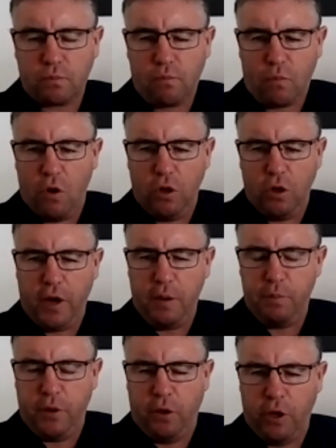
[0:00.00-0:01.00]

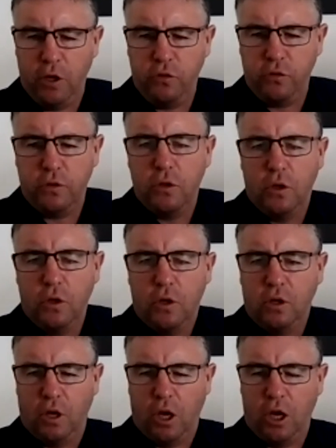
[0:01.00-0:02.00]
holiday period,
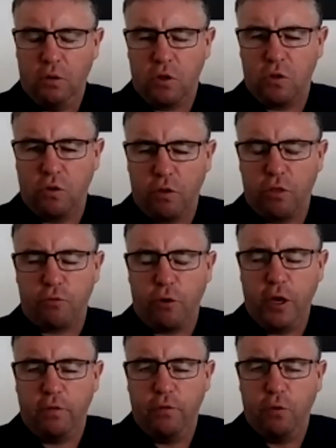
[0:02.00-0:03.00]
a sort of
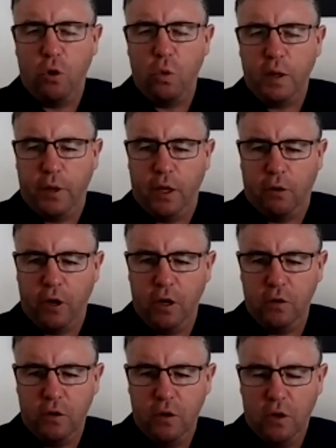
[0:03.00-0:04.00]
3 to 4 week
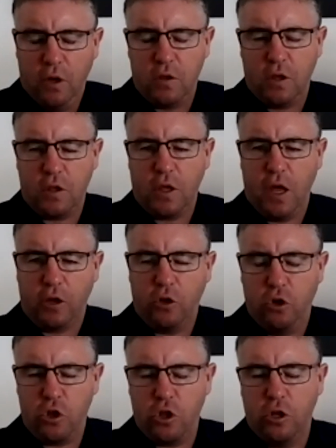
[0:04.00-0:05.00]
period, it's just going to
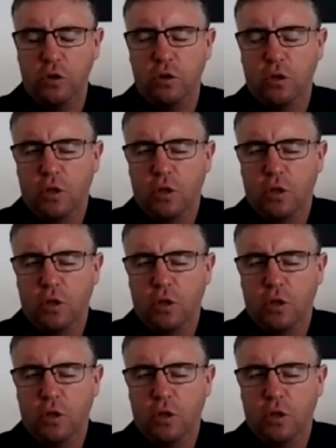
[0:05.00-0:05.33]
cushion